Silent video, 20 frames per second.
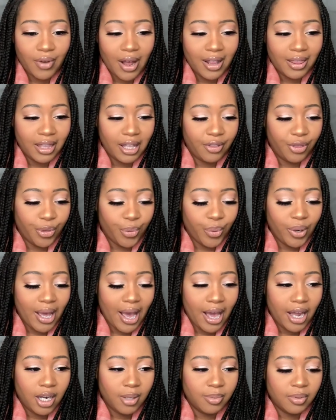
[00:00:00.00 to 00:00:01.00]
I think three
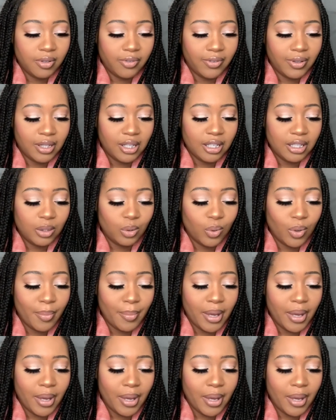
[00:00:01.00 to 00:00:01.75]
items for this one,